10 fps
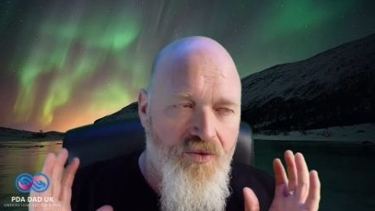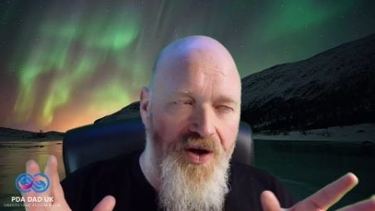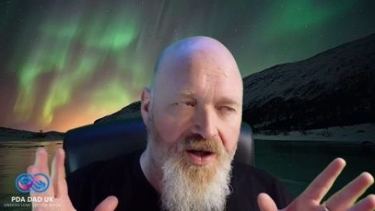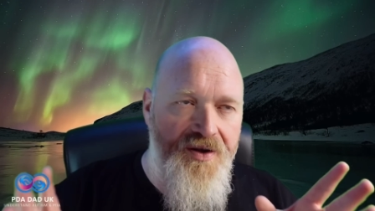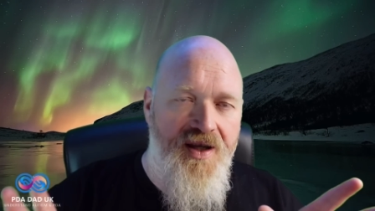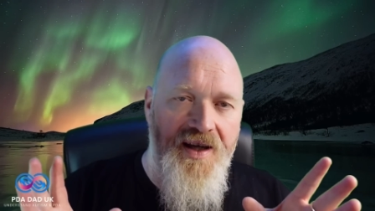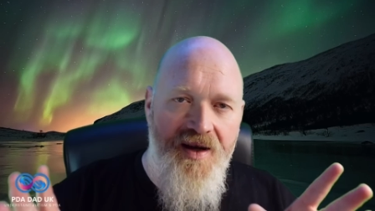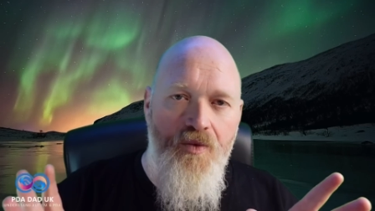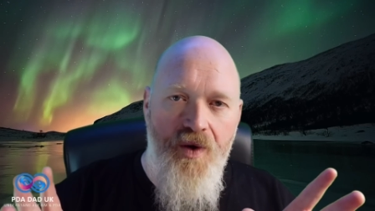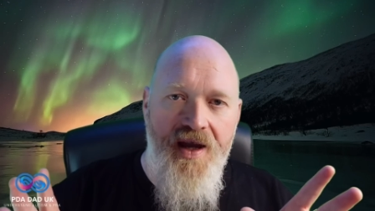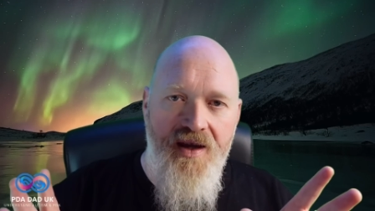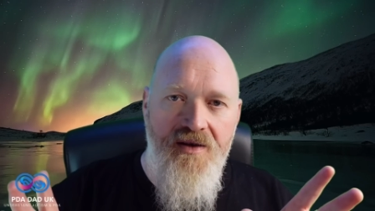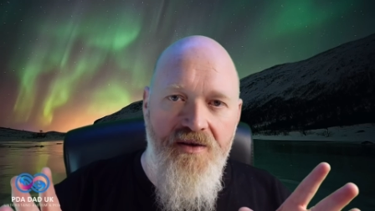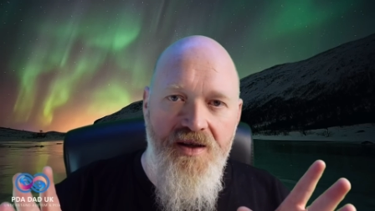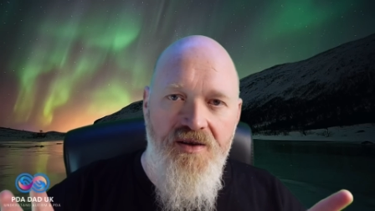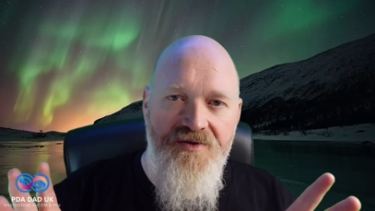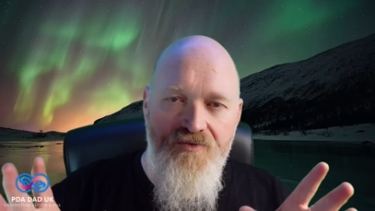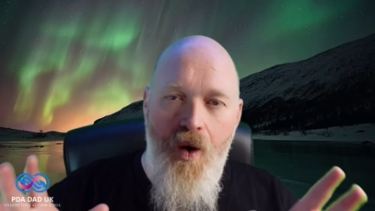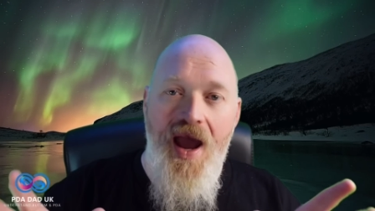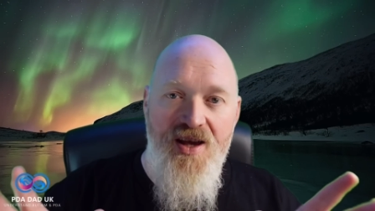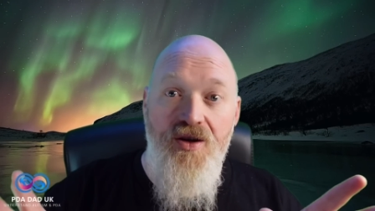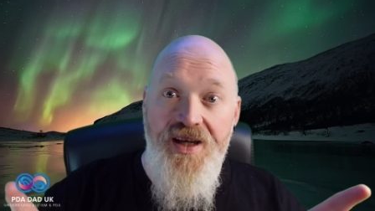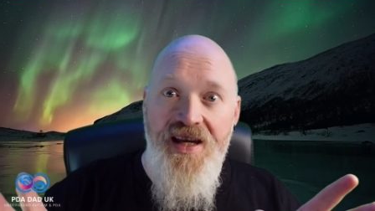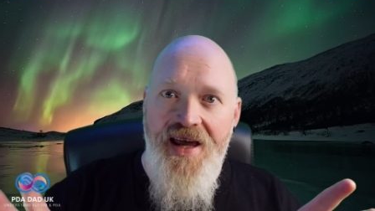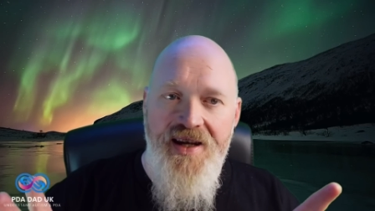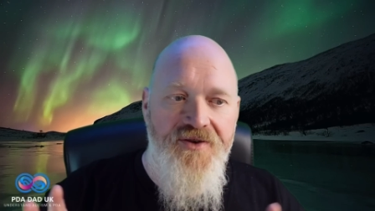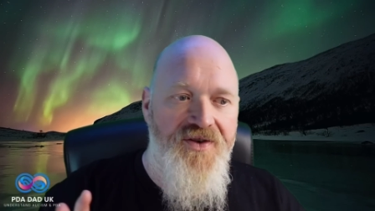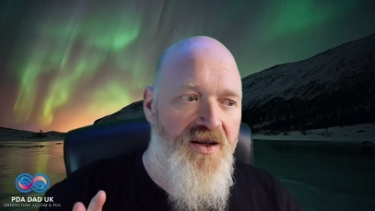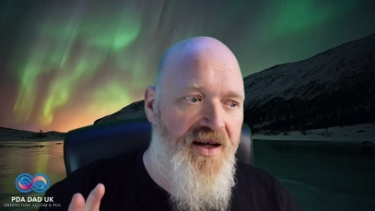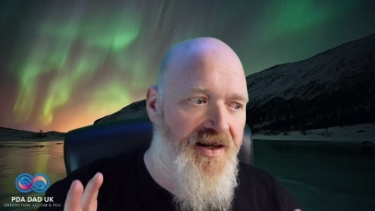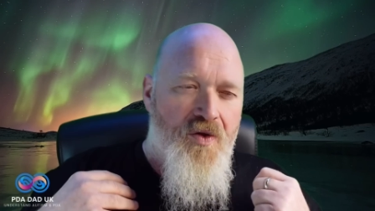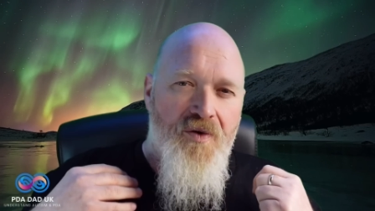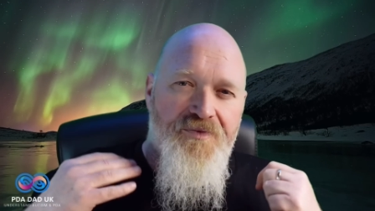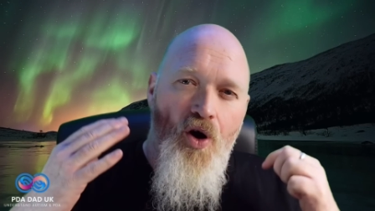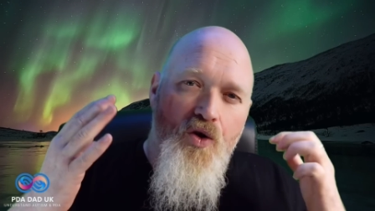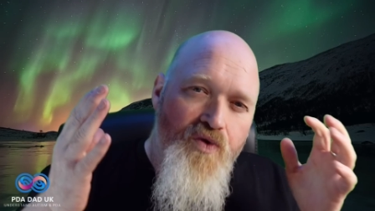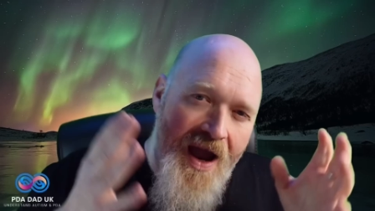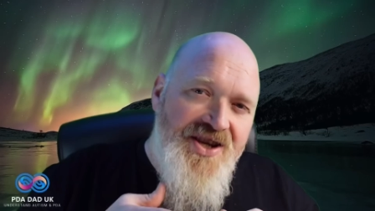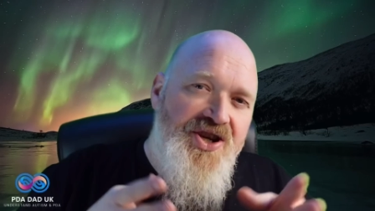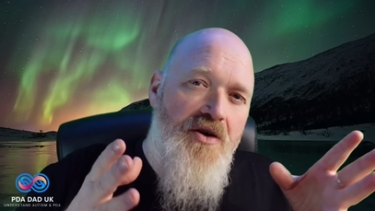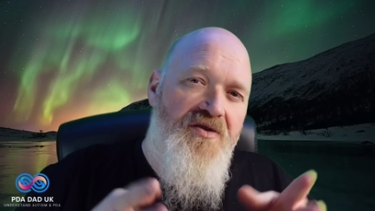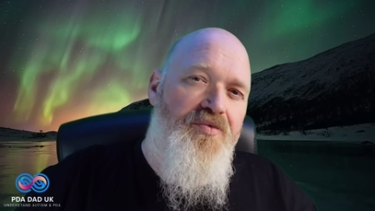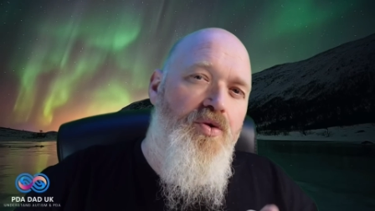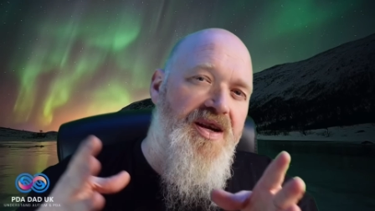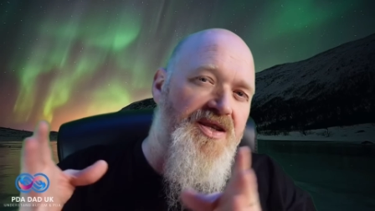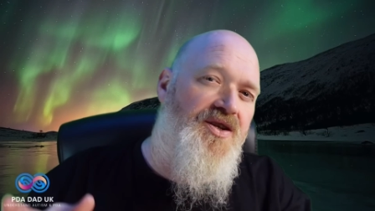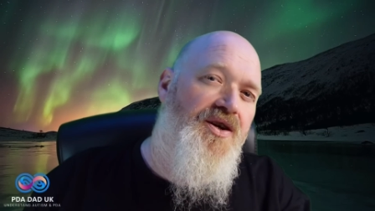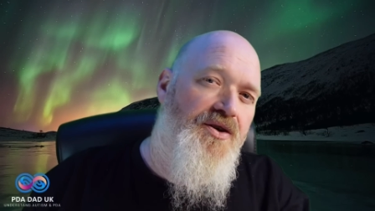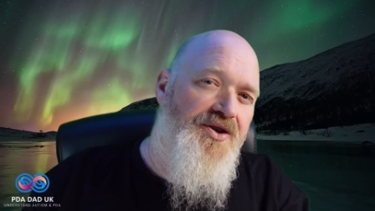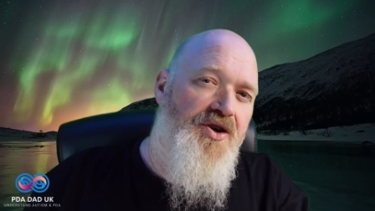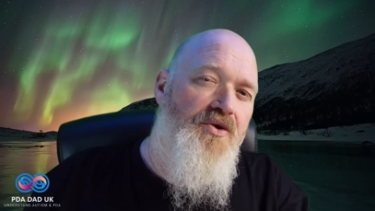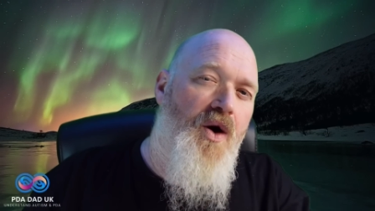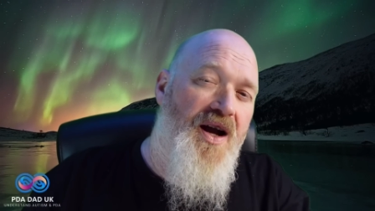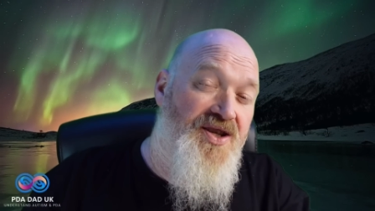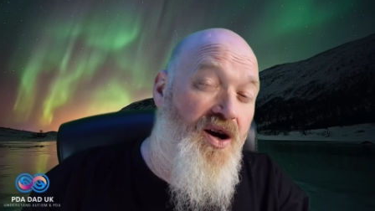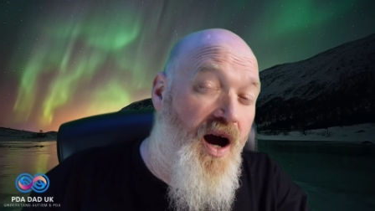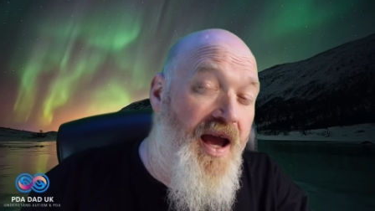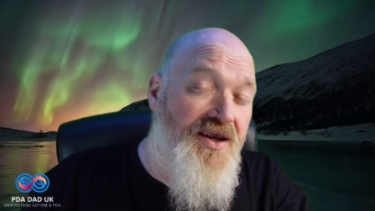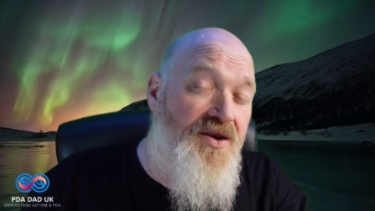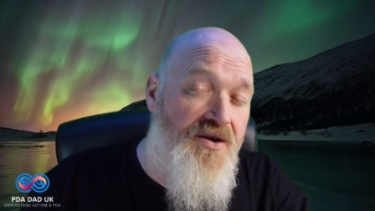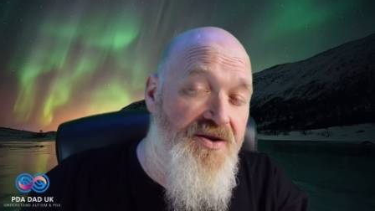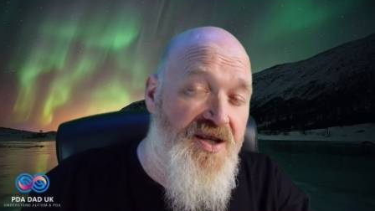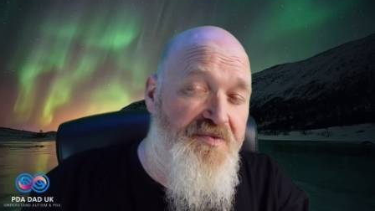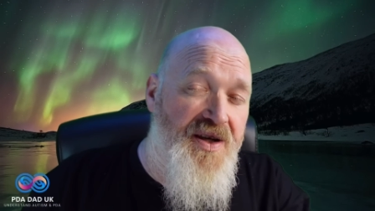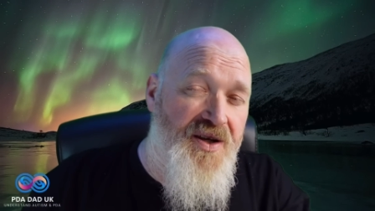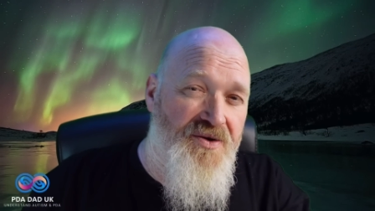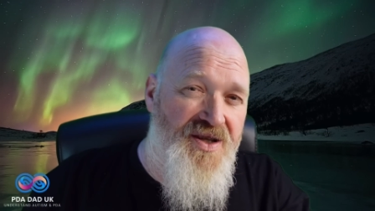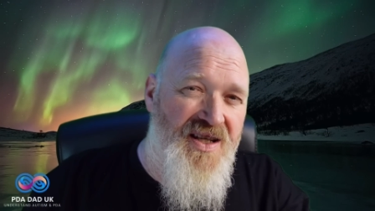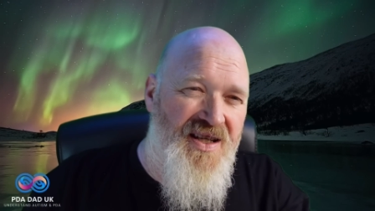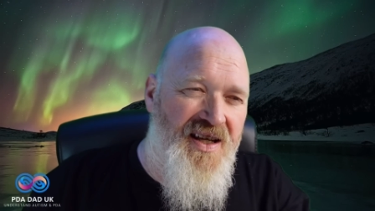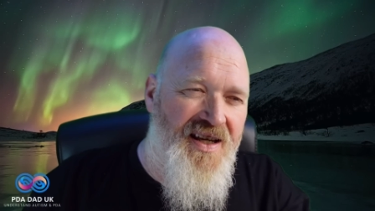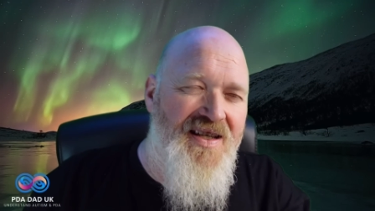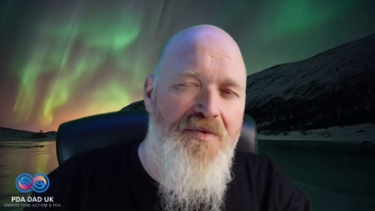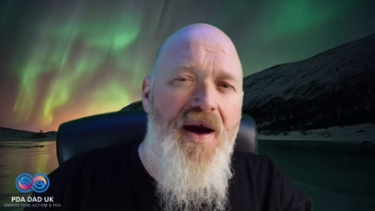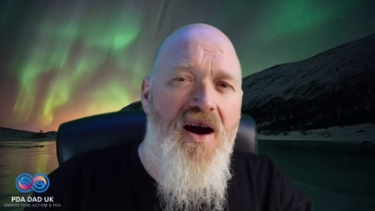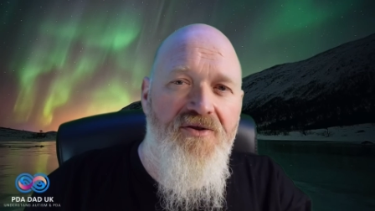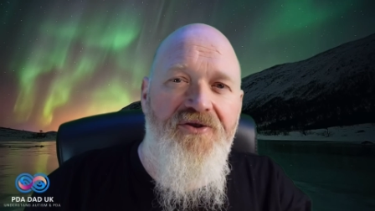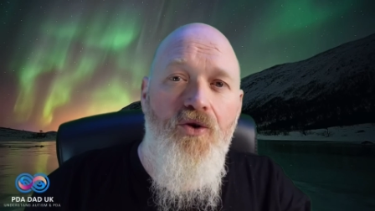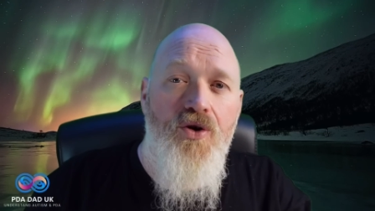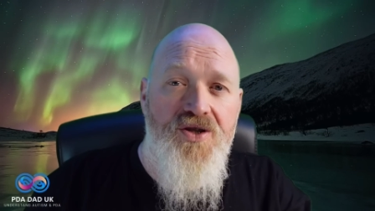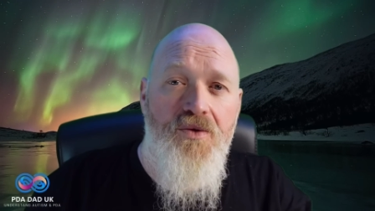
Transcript: what you're looking at and where you're, where you're looking at it, if you like. The, the ratio of boys to girls who are diagnosed as being autistic is about four to